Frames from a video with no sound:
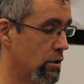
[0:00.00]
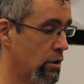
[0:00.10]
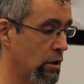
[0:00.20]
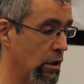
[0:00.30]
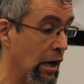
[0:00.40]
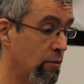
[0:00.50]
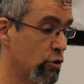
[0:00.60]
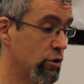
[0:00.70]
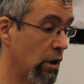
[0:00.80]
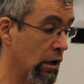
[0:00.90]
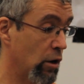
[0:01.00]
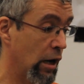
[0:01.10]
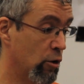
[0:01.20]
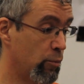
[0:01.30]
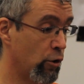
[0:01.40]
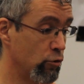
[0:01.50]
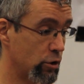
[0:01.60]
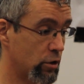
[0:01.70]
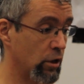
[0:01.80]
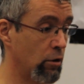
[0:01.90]
almost
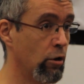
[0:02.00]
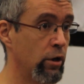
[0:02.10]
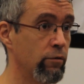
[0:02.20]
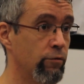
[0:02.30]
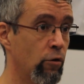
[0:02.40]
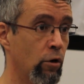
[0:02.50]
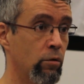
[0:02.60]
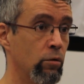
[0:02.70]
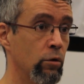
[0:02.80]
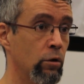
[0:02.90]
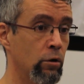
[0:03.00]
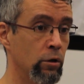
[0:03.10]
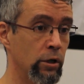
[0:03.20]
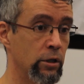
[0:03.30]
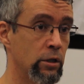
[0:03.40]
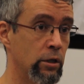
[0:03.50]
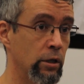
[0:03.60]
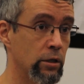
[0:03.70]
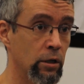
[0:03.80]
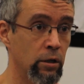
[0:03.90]
unopposed going forward with all these
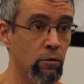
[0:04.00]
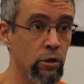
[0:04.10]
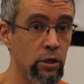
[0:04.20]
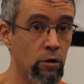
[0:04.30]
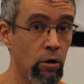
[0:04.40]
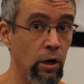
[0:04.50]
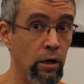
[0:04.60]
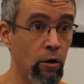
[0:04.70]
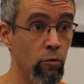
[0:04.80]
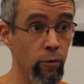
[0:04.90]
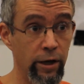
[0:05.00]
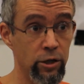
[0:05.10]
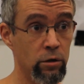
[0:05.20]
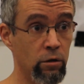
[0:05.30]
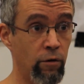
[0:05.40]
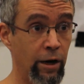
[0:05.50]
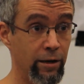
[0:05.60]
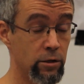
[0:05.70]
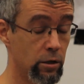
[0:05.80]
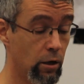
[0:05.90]
things. And there was an accumulation of
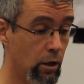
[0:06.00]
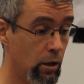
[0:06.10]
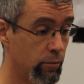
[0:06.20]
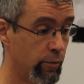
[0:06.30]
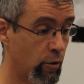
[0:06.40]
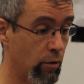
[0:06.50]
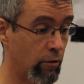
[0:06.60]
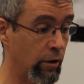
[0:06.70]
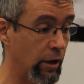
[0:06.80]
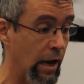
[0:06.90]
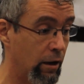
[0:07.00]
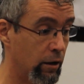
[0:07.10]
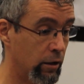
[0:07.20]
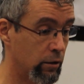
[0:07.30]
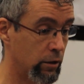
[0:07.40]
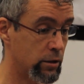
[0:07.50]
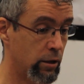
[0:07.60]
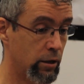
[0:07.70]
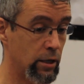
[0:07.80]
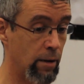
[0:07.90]
rage. People were really angry at these
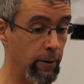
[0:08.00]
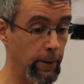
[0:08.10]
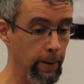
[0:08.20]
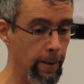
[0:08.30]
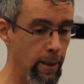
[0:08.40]
things happening.